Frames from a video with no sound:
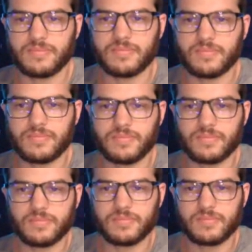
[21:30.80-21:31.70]

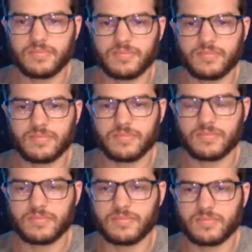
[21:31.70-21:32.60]

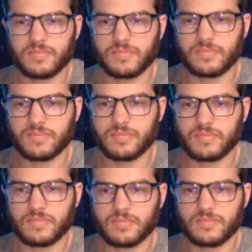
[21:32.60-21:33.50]

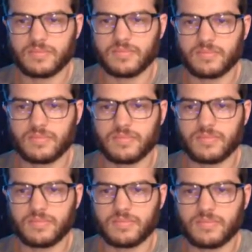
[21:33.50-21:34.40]

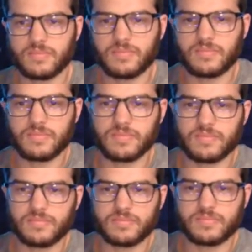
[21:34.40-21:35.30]

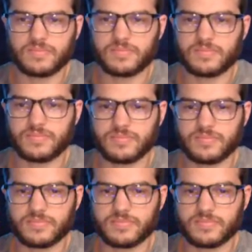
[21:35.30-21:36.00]
(silent)